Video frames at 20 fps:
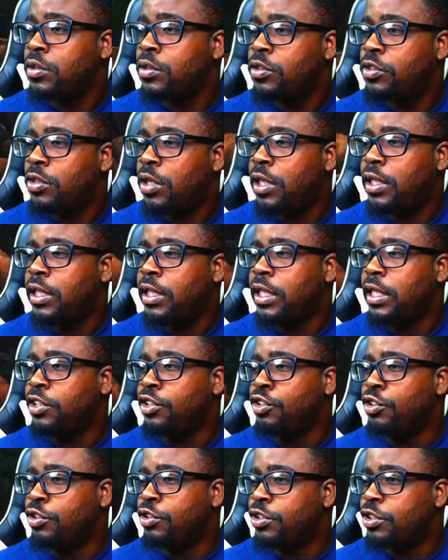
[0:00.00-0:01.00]
Trying to get
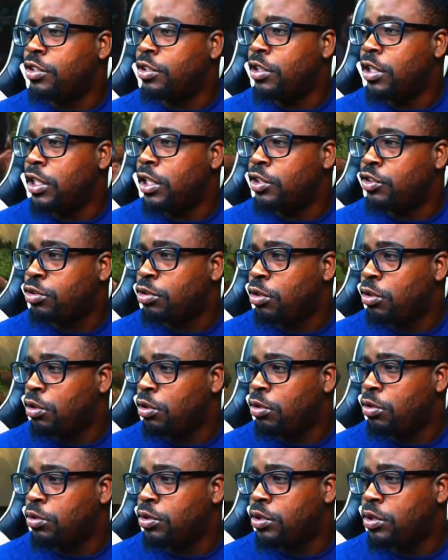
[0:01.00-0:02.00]
used to the
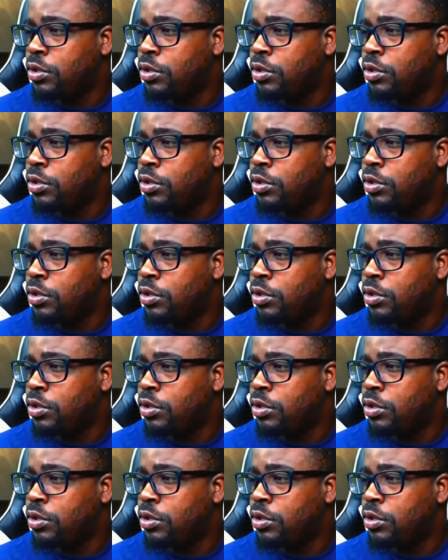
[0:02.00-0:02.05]
controls.